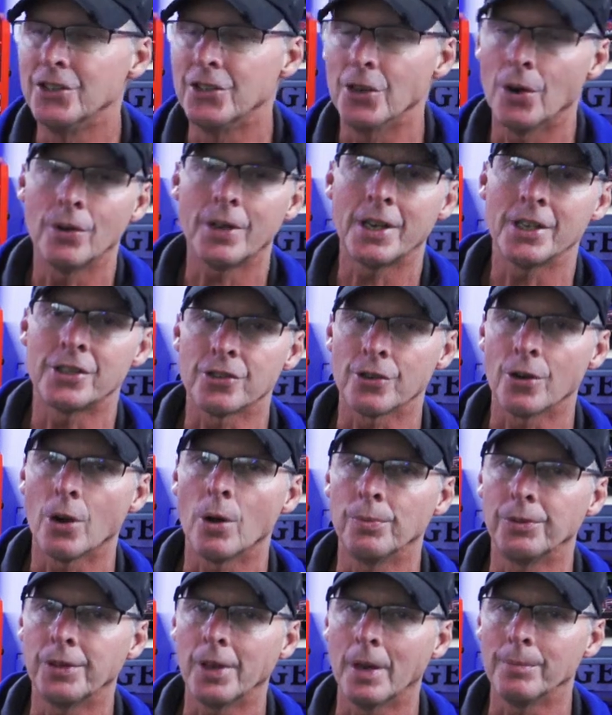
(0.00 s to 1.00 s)
don't get your
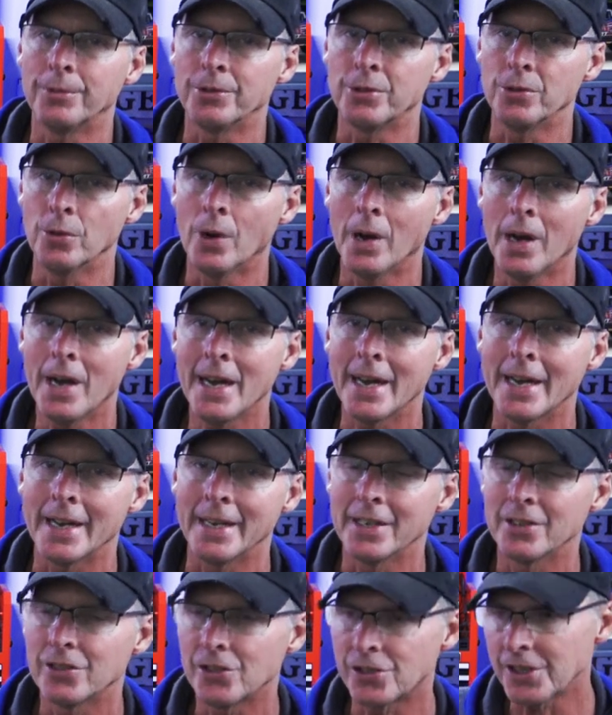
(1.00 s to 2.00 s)
hopes up too
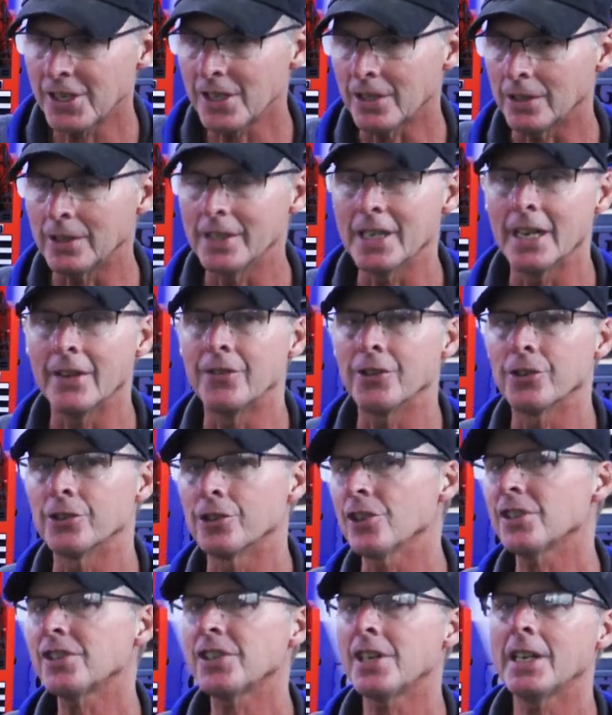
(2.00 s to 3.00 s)
high. Still, if you're
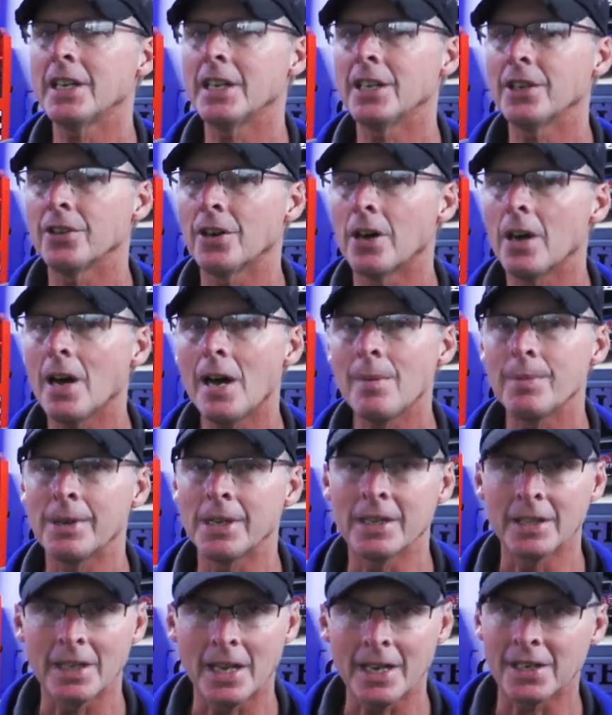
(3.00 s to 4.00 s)
just getting into the
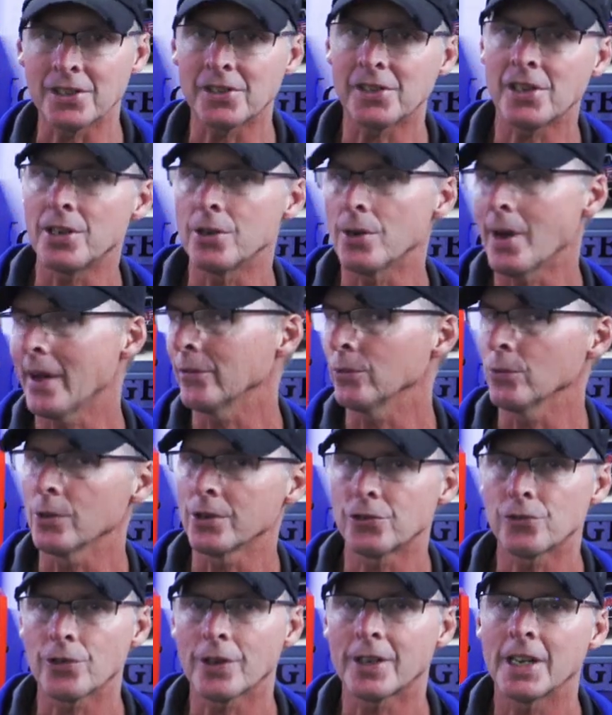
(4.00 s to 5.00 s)
hobby, and like I say, you have a
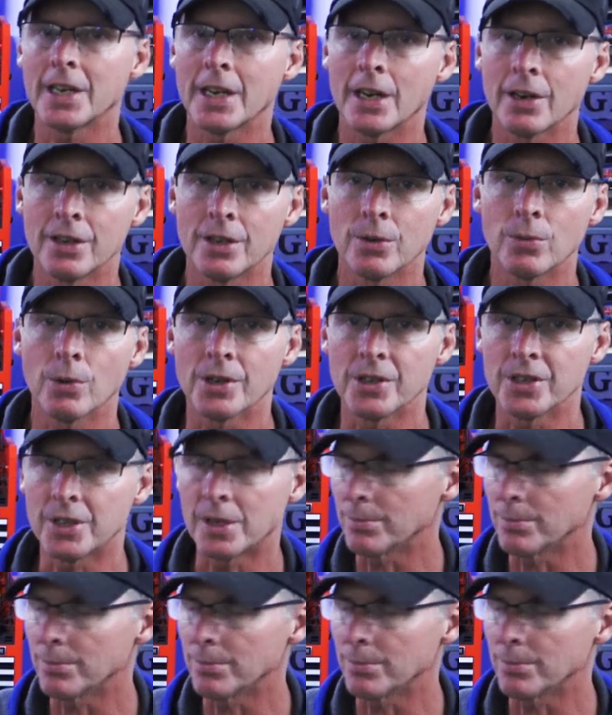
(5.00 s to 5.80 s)
restricted area where you